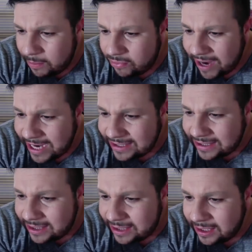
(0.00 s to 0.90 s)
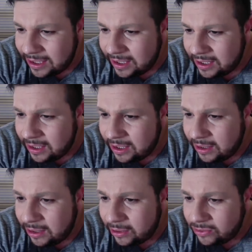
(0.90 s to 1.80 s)
Pressed,
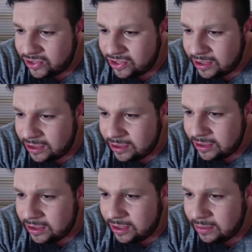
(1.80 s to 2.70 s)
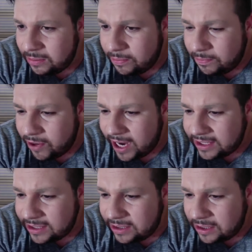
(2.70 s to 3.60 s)
loose.
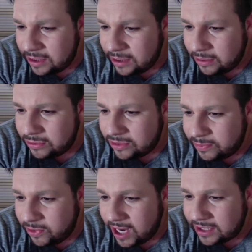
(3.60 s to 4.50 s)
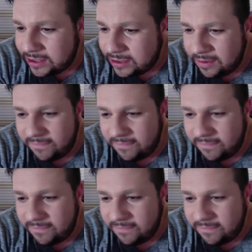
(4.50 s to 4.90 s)
pressed, loose, pressed. Oh,